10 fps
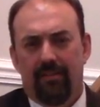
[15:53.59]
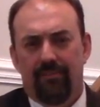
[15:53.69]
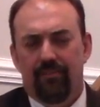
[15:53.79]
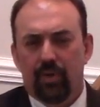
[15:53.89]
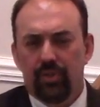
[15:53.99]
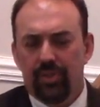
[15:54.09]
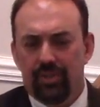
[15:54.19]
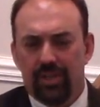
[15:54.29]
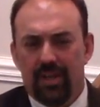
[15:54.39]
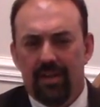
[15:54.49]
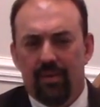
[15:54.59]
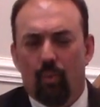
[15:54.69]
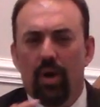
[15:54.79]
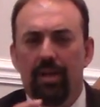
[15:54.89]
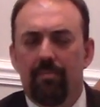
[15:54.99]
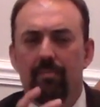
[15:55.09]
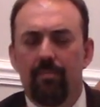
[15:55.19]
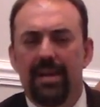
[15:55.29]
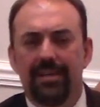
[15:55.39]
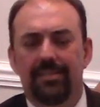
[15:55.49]
versus what it
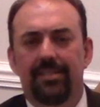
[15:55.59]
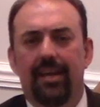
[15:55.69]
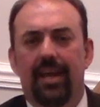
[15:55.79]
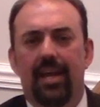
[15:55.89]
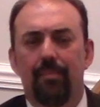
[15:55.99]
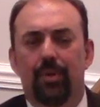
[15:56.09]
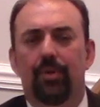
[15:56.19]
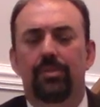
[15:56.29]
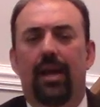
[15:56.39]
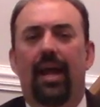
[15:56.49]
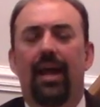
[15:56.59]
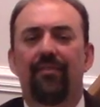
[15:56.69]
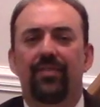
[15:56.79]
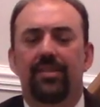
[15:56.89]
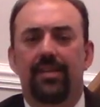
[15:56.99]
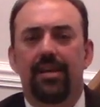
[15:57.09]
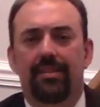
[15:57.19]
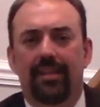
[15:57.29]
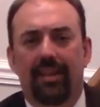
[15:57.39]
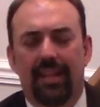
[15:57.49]
meant to Abel to have to
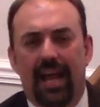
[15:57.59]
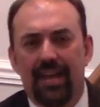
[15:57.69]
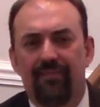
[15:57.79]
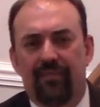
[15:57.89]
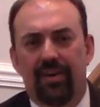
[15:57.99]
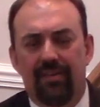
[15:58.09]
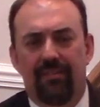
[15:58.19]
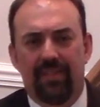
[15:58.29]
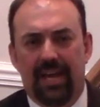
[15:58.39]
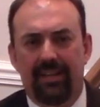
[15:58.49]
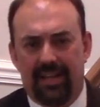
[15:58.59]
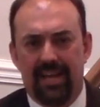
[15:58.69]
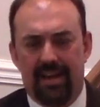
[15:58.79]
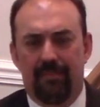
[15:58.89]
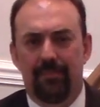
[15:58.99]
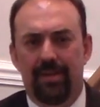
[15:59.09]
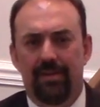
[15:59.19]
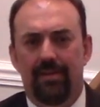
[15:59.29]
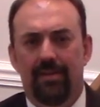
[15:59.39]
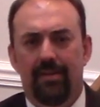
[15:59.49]
take the life of that lamb,
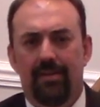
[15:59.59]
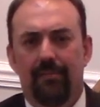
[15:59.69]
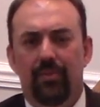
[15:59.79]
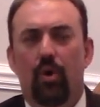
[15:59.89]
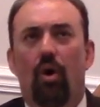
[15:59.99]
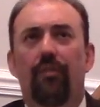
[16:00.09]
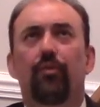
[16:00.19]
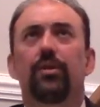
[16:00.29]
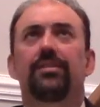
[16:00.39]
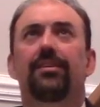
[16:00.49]
to offer it to